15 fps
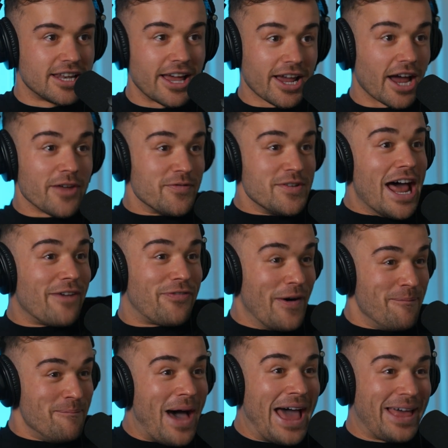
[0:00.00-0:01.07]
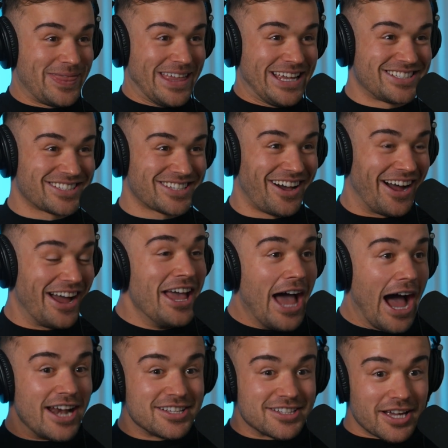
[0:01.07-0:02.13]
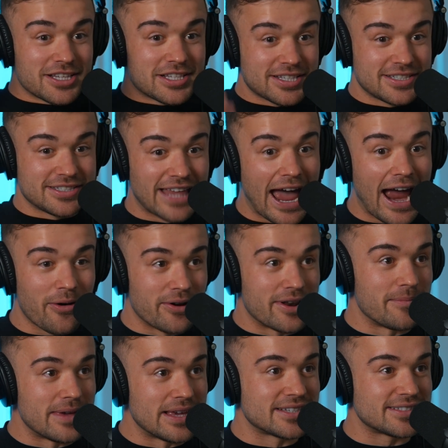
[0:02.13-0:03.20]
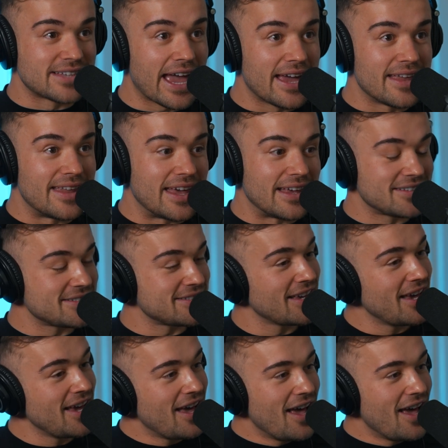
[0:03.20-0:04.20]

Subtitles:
Like, and I've never met this guy. And he's like staring at me saying this.